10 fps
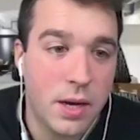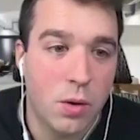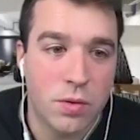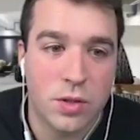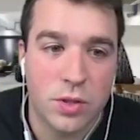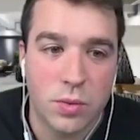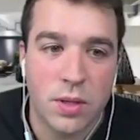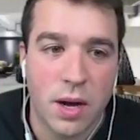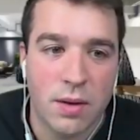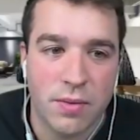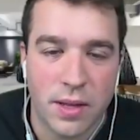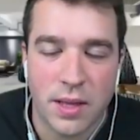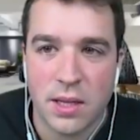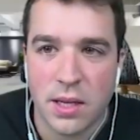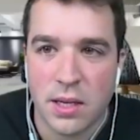over soon enough. I
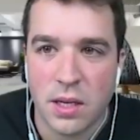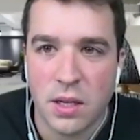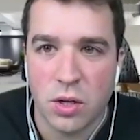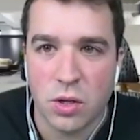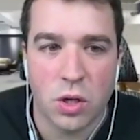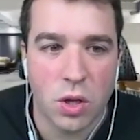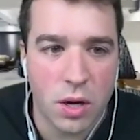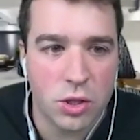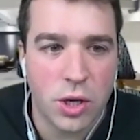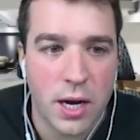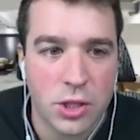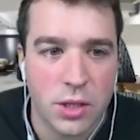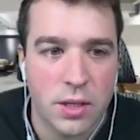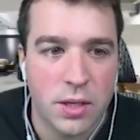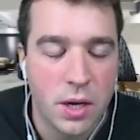think that there's wow. a lot of
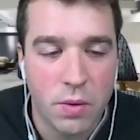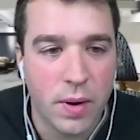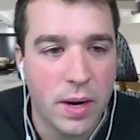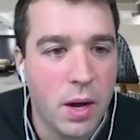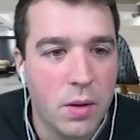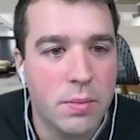traction right now.